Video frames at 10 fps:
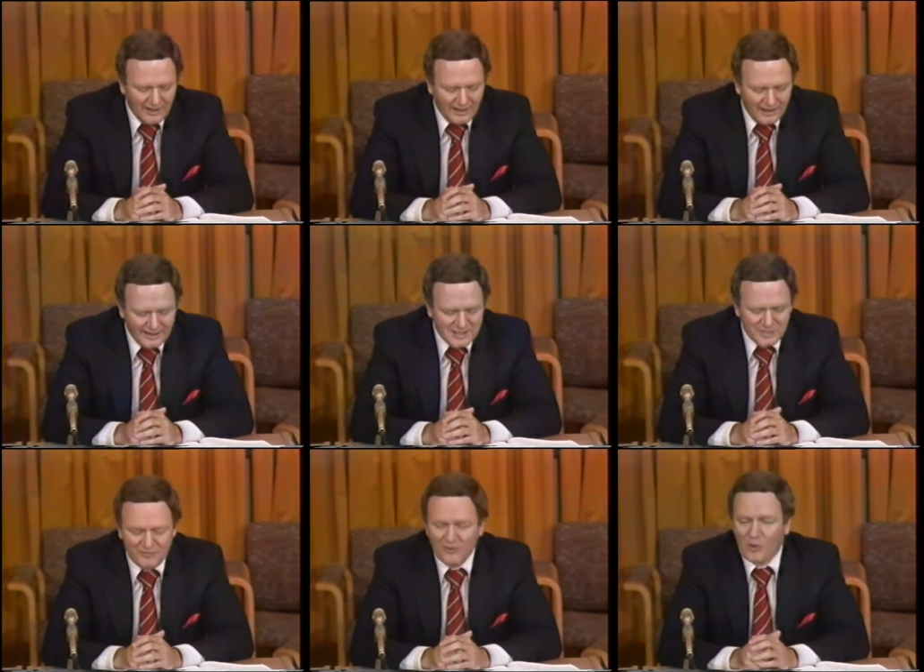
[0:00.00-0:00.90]
and it's
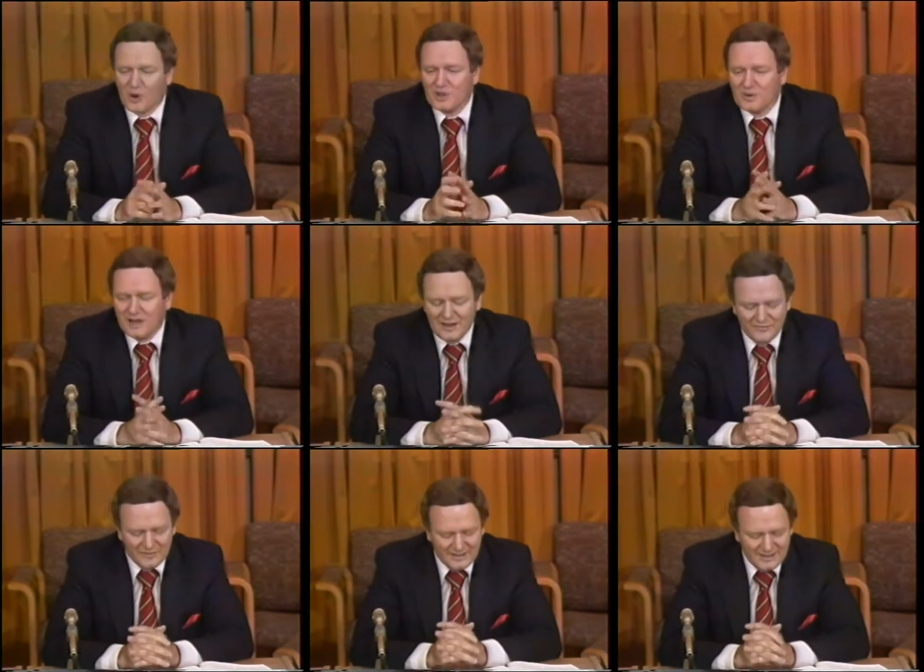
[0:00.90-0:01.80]
before you
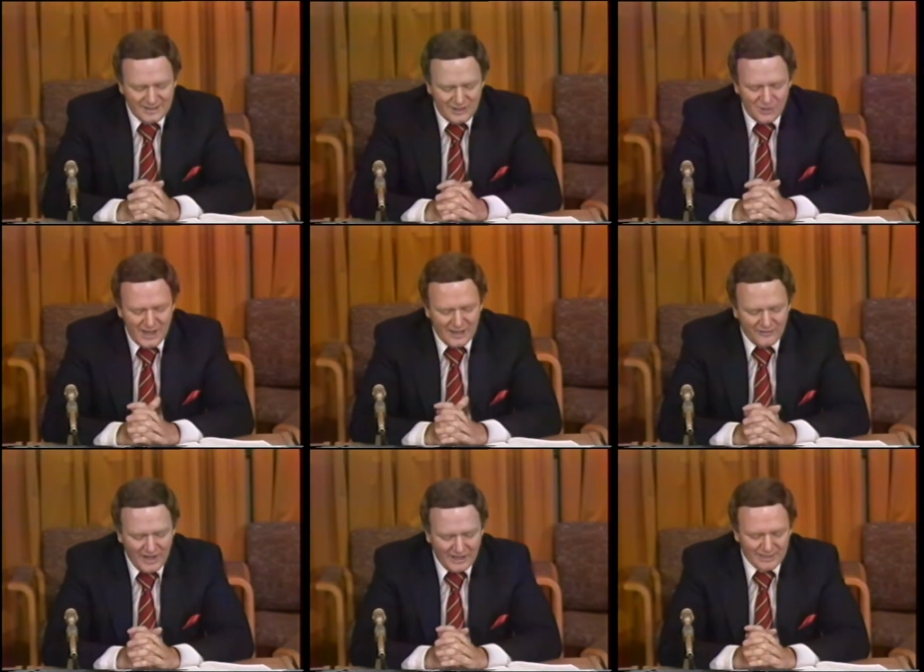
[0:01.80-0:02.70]
have, you have
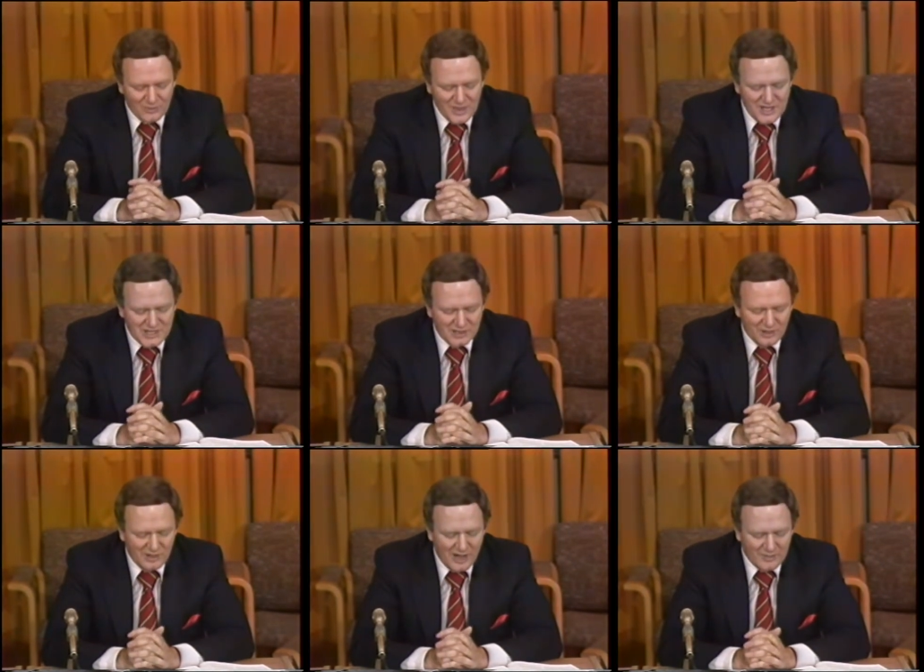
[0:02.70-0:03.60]
had a
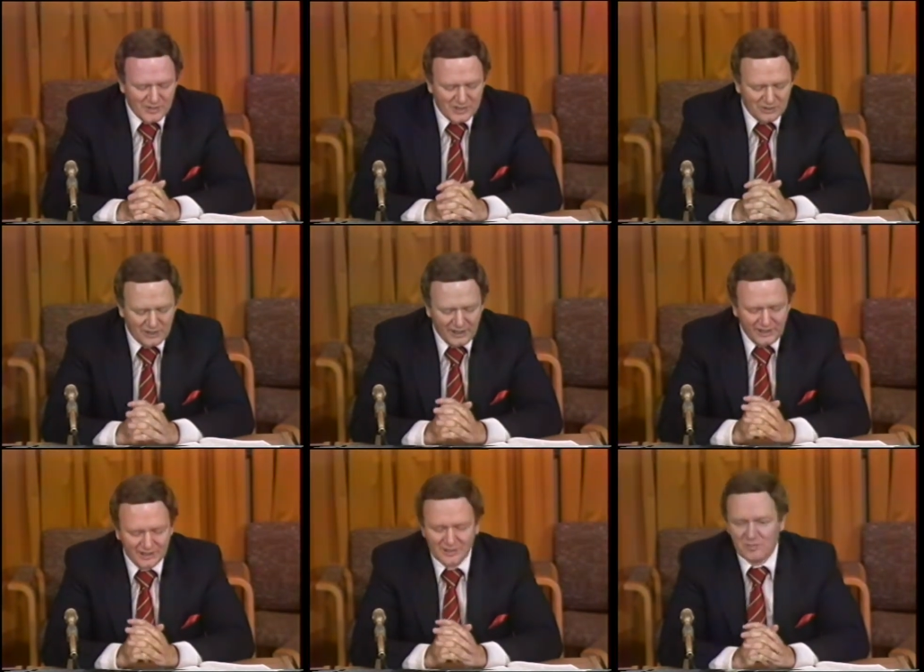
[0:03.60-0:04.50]
reasonable opportunity
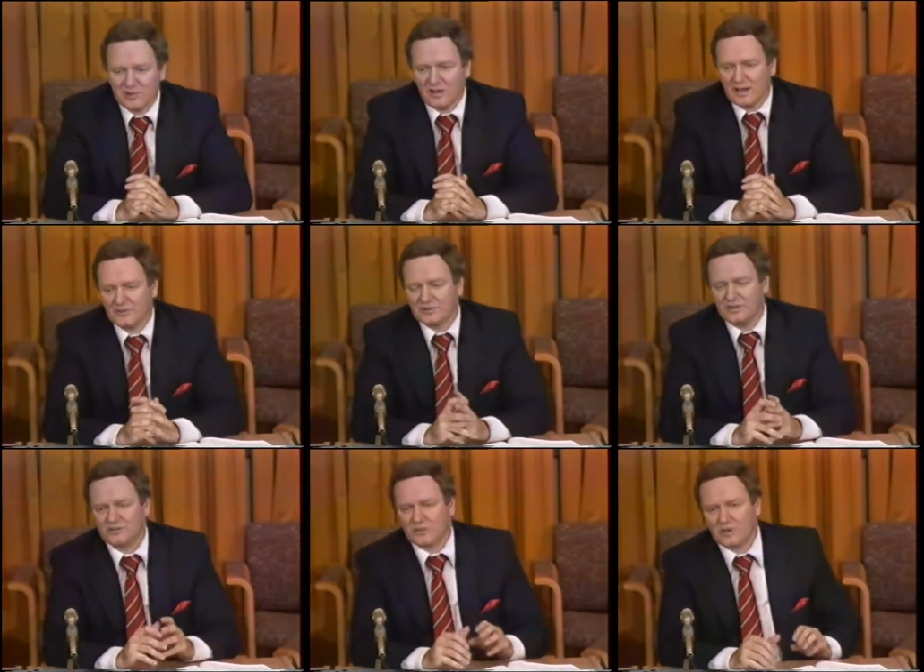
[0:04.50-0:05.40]
to comply with
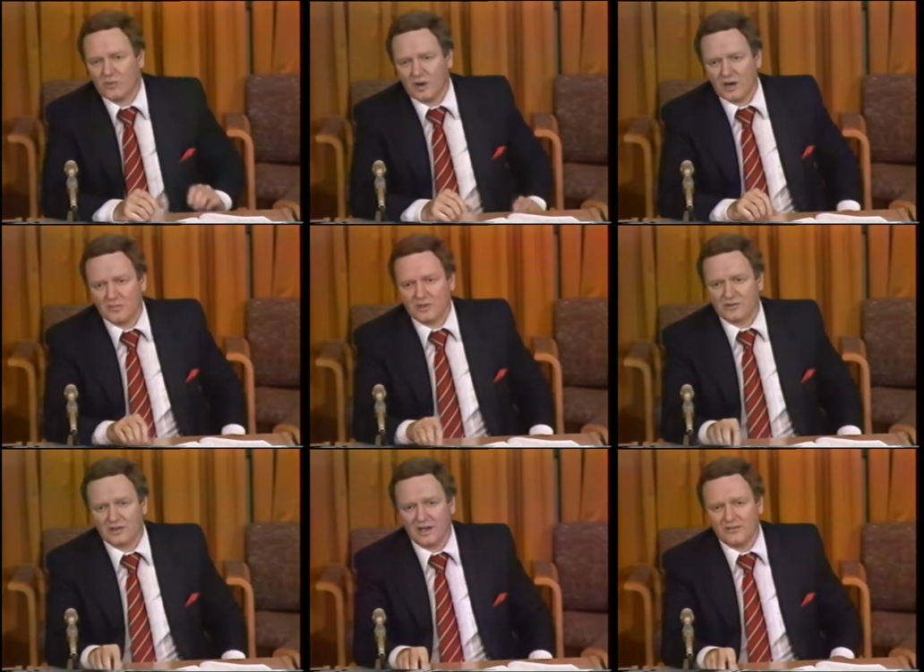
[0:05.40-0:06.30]
these
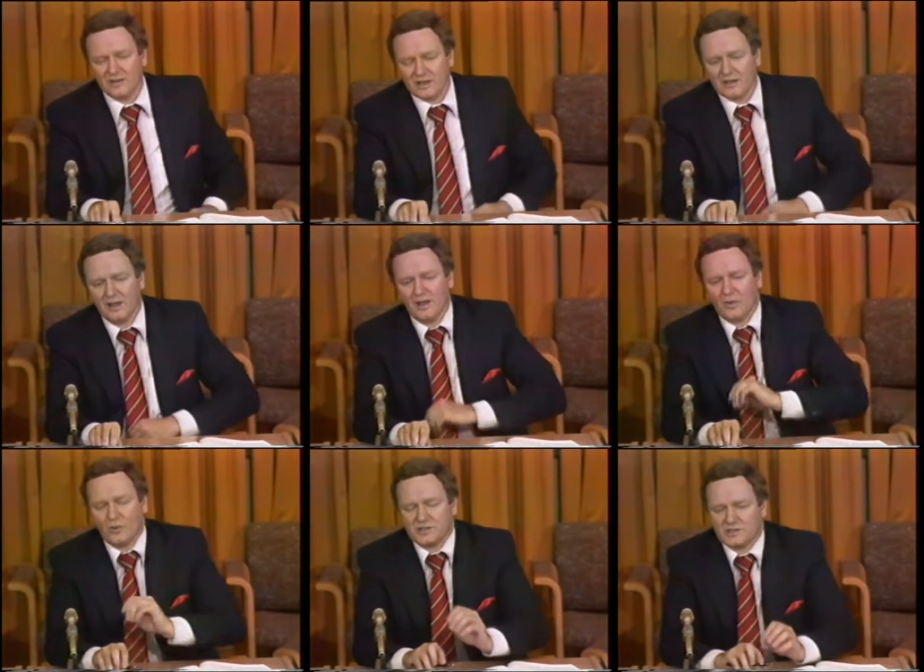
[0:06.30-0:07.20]
requirements. And I think
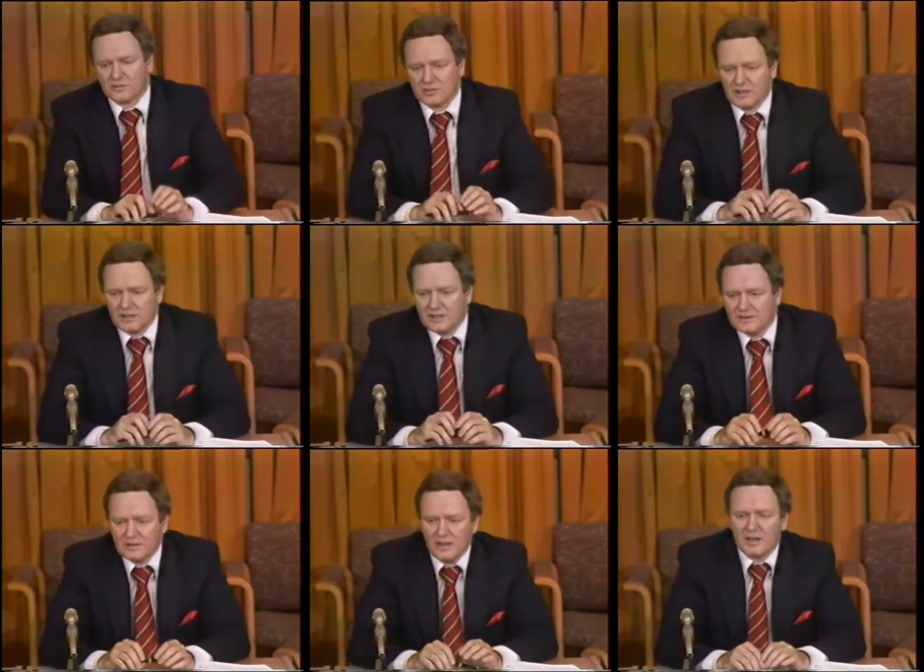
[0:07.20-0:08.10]
what you're
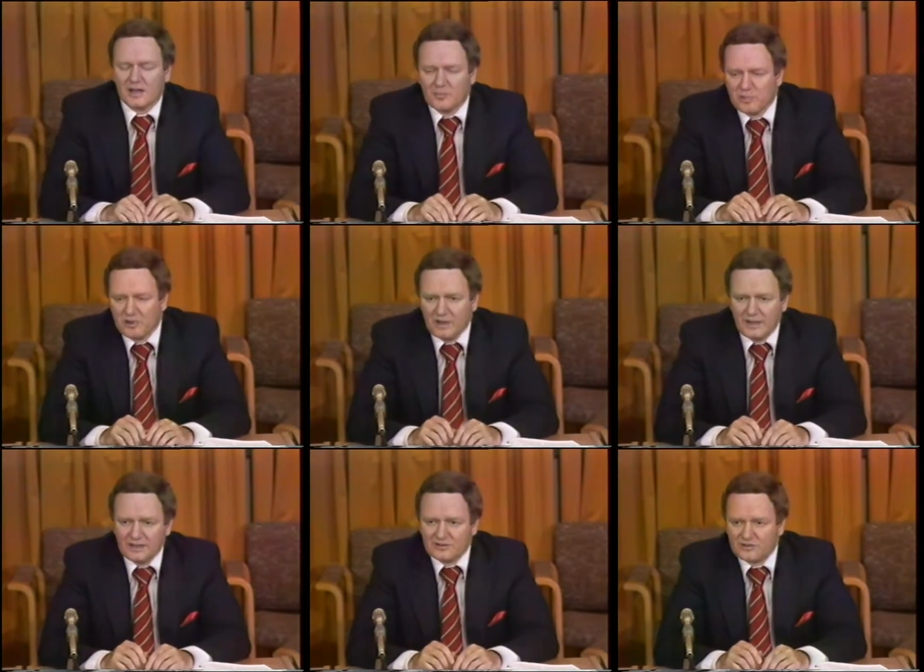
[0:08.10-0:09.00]
really
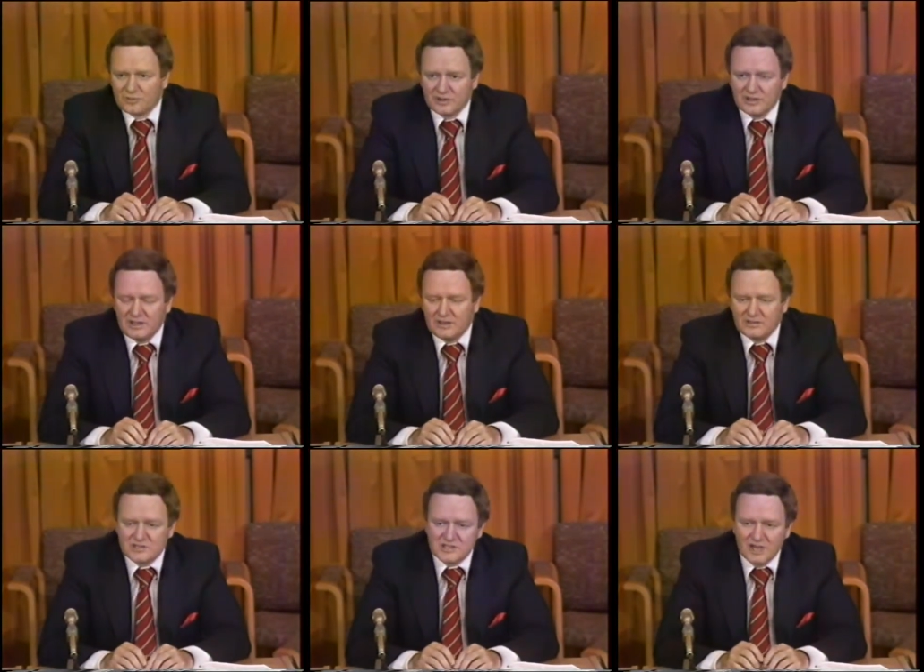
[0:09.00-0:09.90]
compliance with the
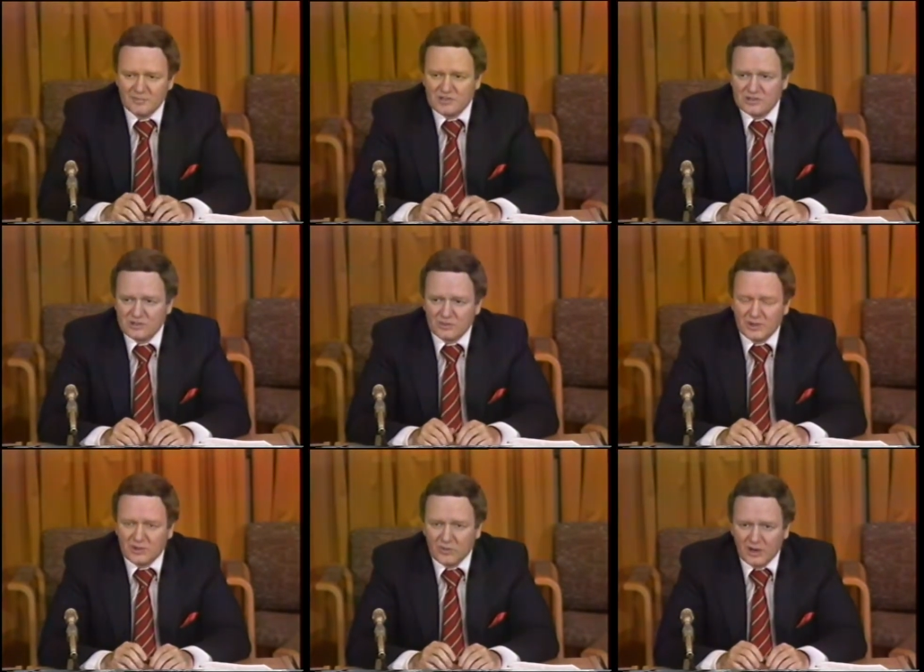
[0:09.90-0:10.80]
sub 2
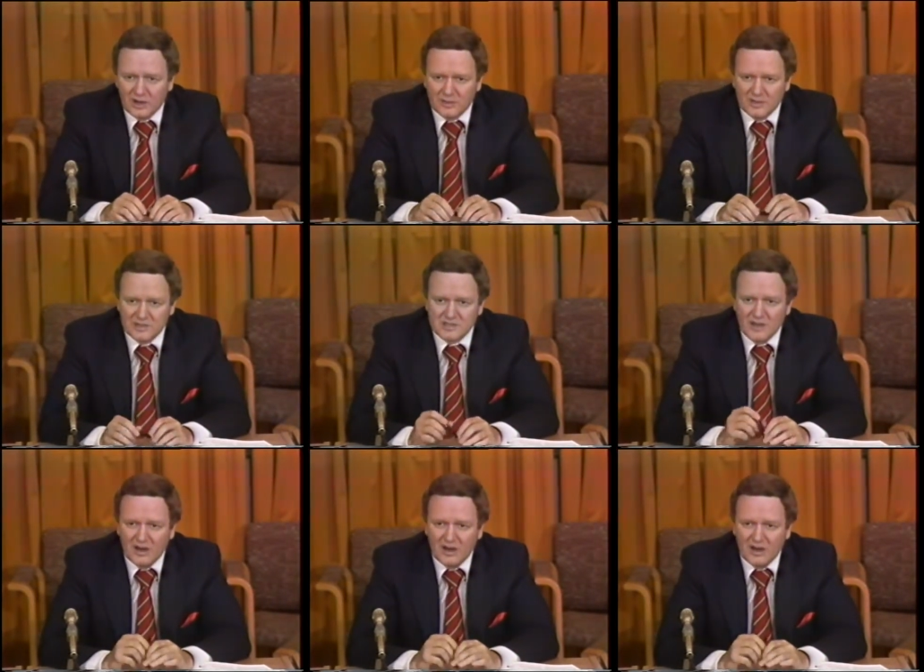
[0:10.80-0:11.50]
requirements